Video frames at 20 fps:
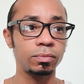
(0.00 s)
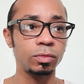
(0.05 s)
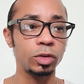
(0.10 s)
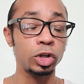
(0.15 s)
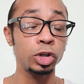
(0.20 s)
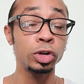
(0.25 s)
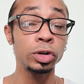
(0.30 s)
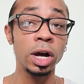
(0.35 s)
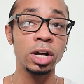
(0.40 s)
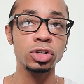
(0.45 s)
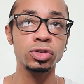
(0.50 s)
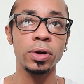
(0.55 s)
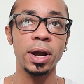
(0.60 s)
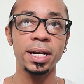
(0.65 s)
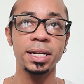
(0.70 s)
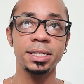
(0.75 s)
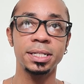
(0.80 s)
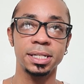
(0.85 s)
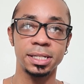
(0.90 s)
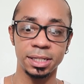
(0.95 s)
you're not trying
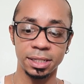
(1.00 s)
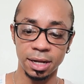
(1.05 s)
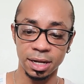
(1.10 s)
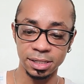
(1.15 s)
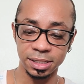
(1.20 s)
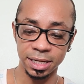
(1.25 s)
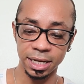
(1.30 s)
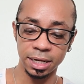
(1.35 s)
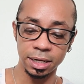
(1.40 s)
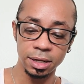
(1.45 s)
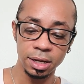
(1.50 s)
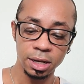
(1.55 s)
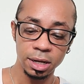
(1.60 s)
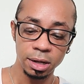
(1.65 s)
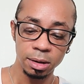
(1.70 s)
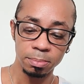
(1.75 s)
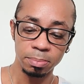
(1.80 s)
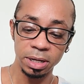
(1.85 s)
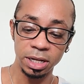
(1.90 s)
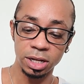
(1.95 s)
to discuss it
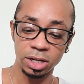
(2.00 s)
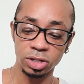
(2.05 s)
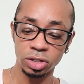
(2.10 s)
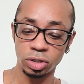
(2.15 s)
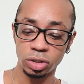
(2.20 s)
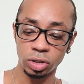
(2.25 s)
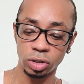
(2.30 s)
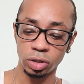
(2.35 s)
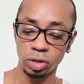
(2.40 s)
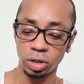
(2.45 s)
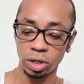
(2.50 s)
because